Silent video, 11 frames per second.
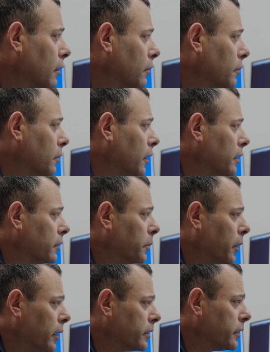
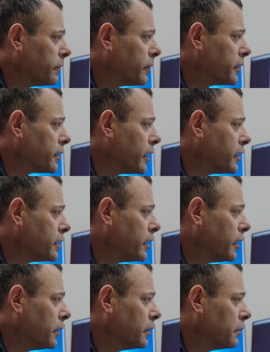one difference I
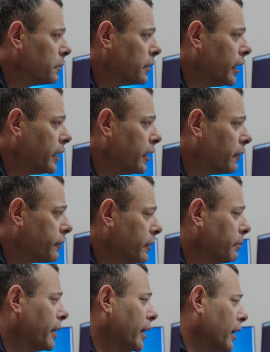see right off the
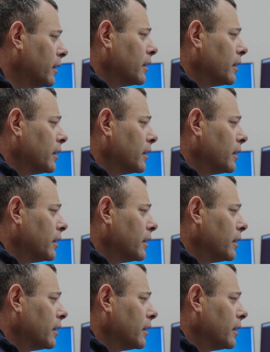bat,